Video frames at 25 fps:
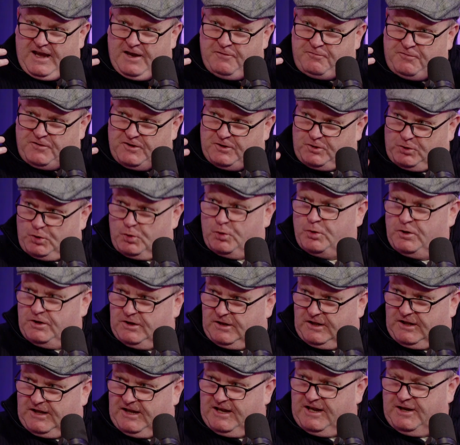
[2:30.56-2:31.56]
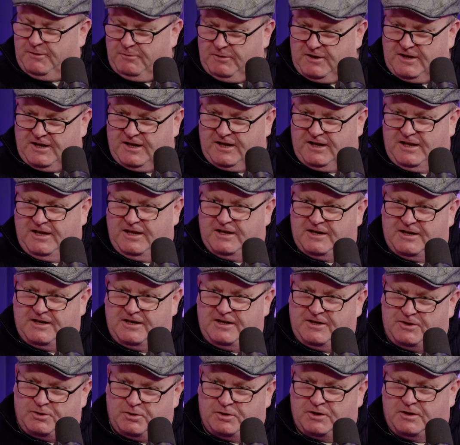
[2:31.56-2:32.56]
if you don't like what you're hearing,
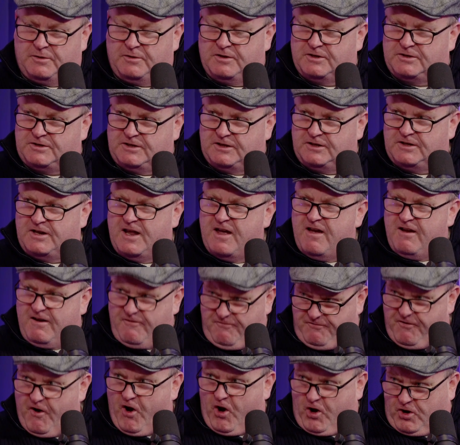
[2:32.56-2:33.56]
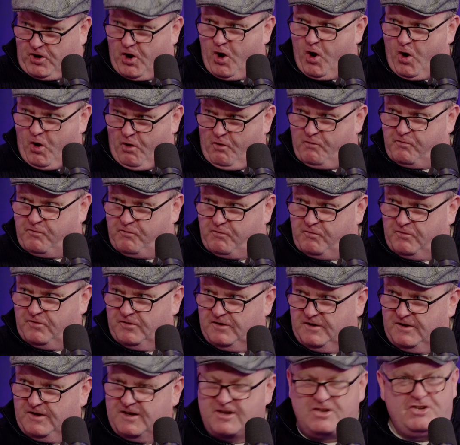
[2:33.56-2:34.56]
you don't like what you're saying, fuck off.
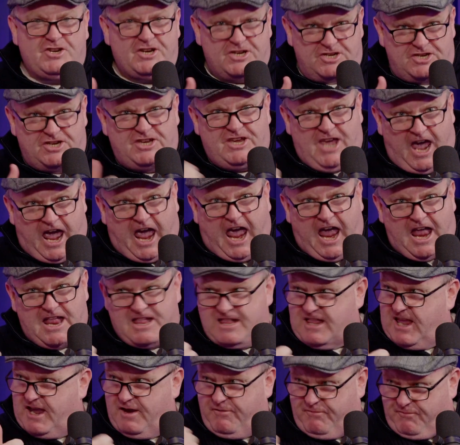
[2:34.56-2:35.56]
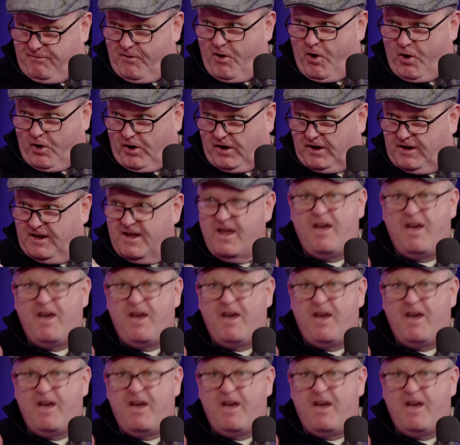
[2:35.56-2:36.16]
Just get to fuck.